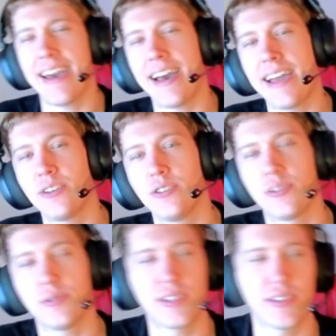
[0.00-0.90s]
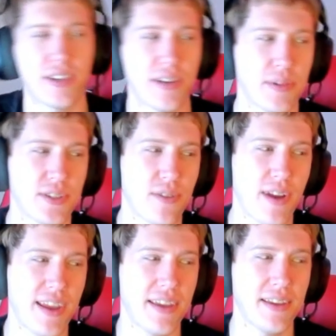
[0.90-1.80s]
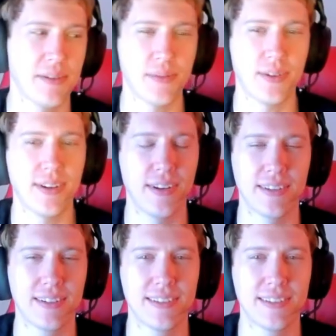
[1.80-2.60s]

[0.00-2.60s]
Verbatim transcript: I knew she was either gonna betray him or